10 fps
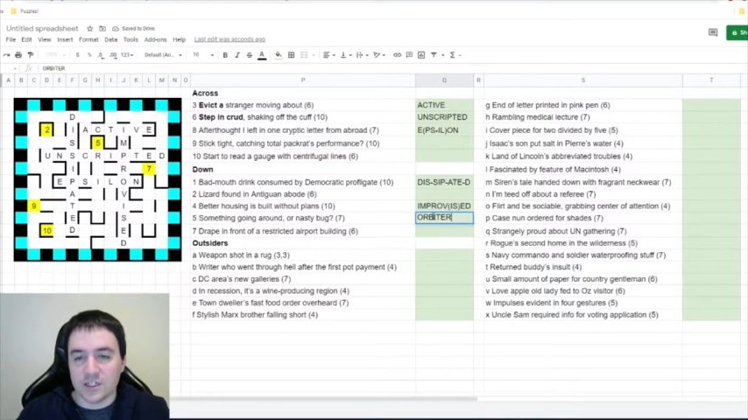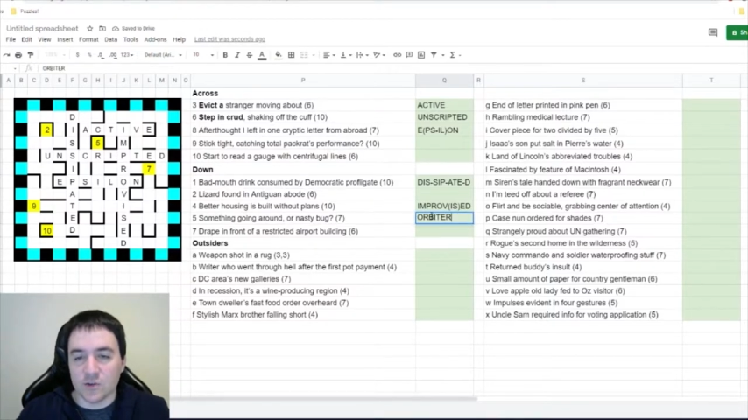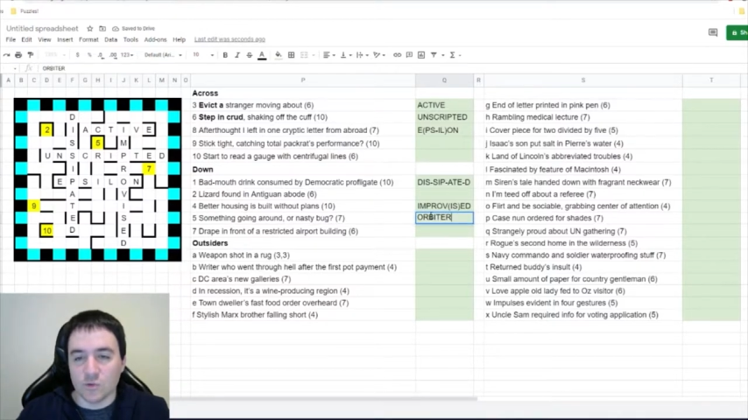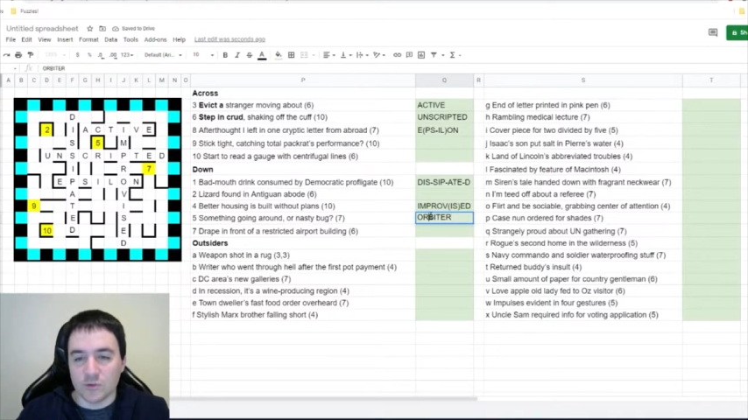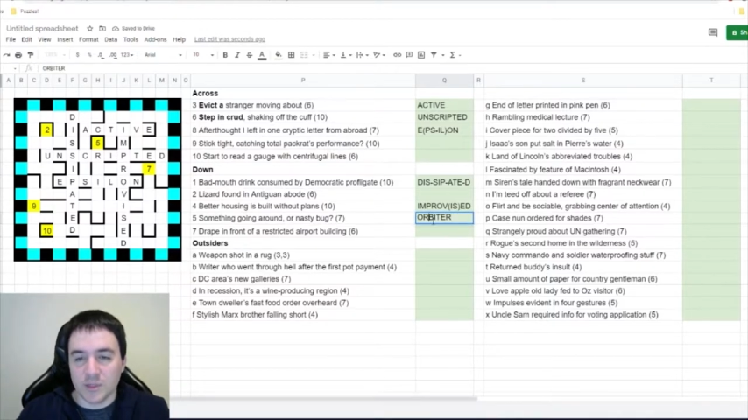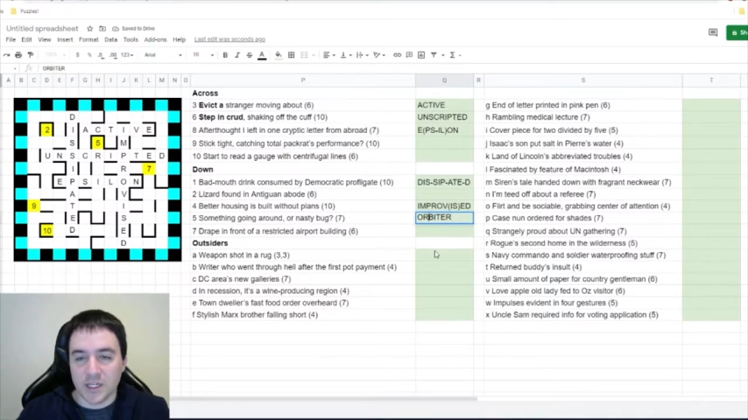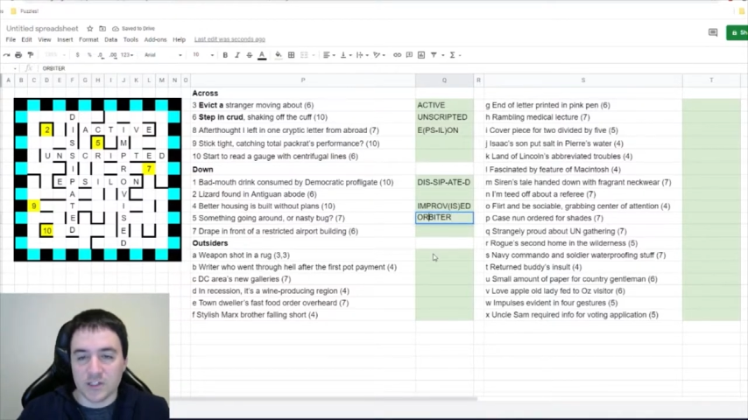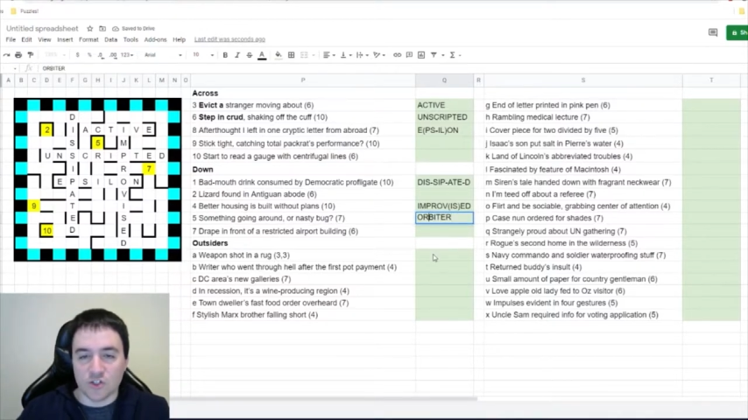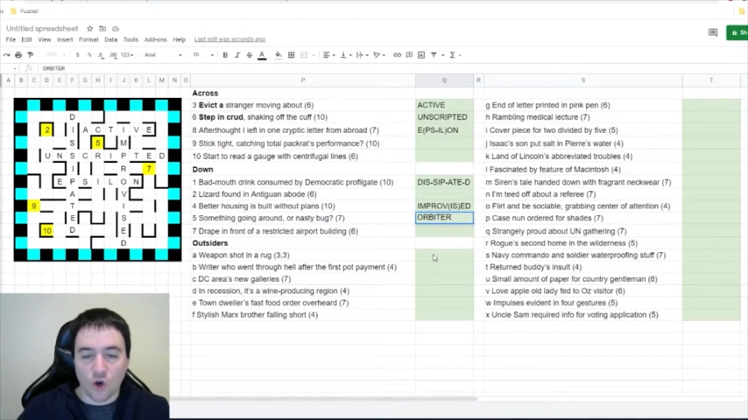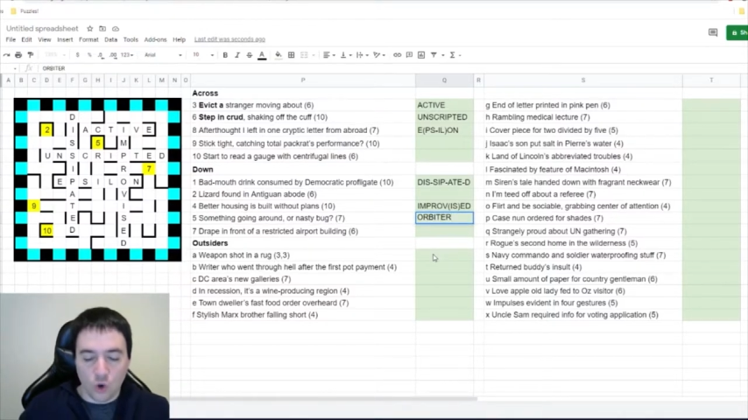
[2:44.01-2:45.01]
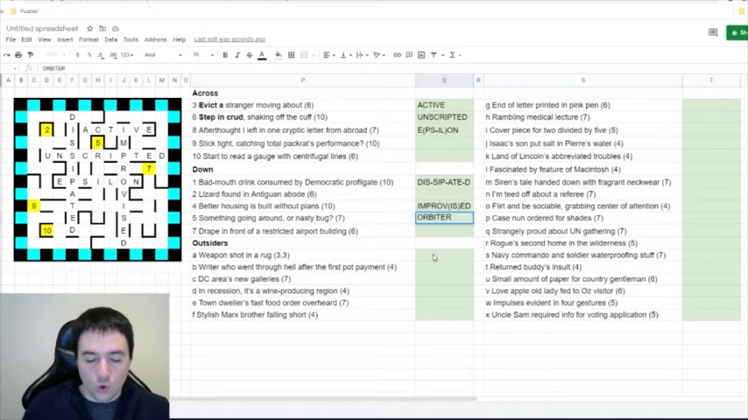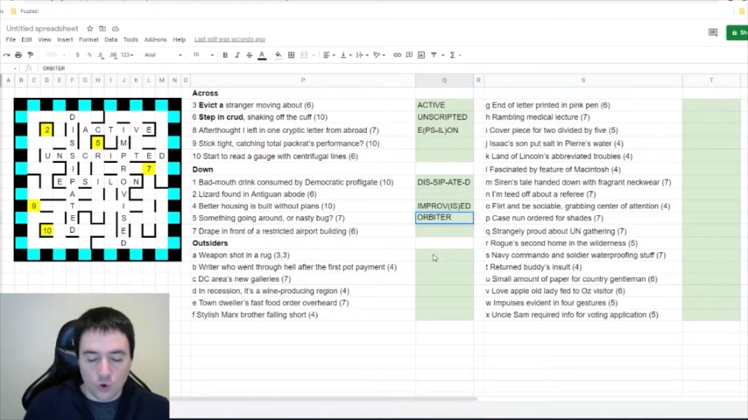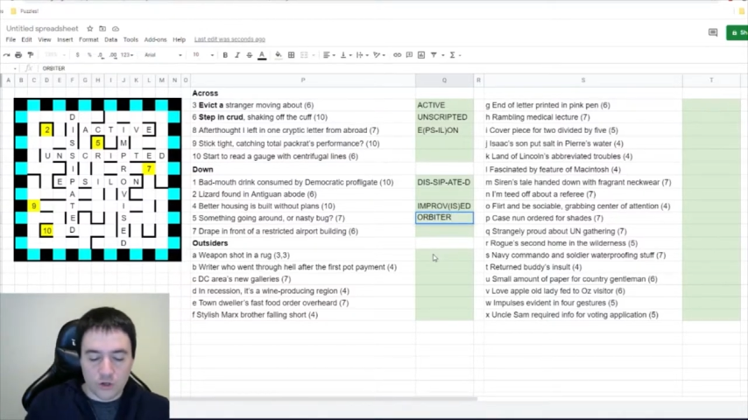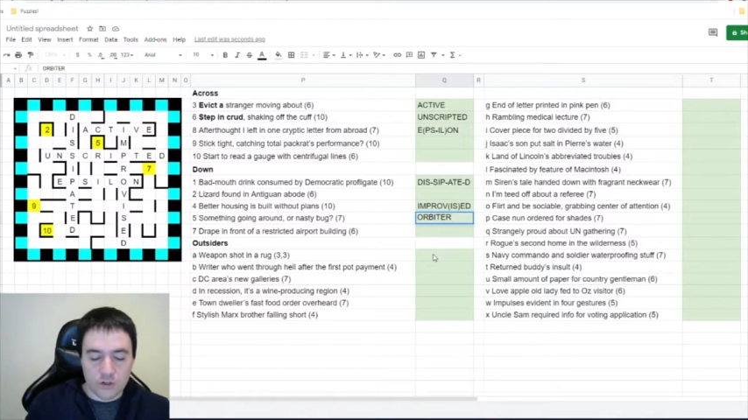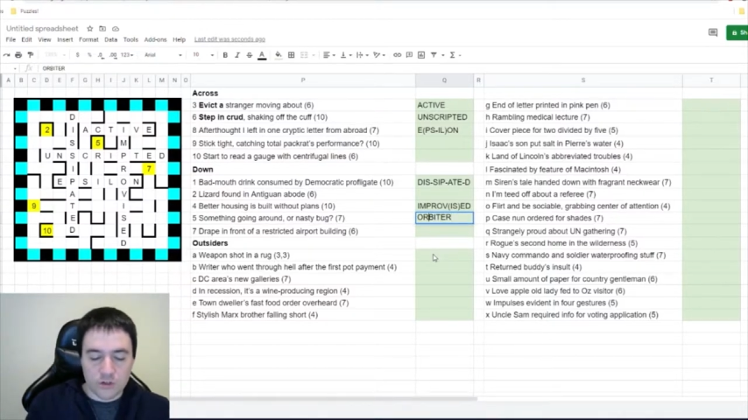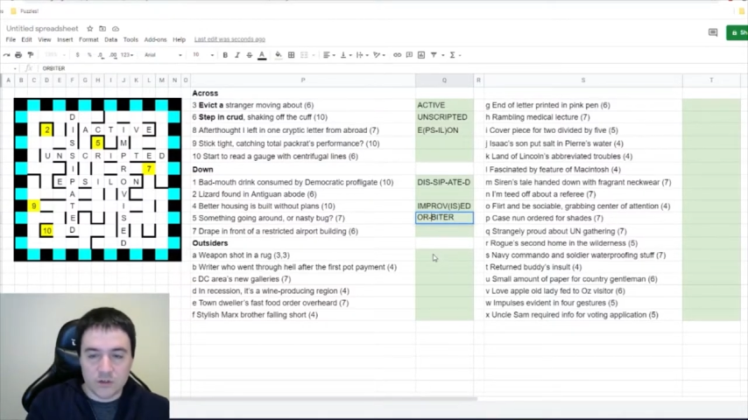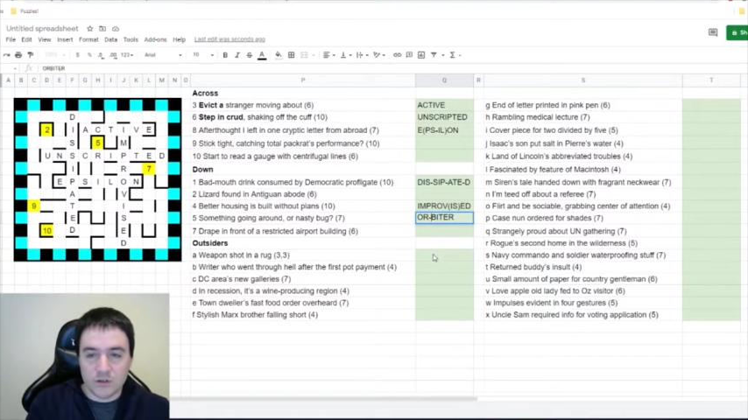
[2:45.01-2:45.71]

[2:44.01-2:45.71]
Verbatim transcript: and the wordplay is or,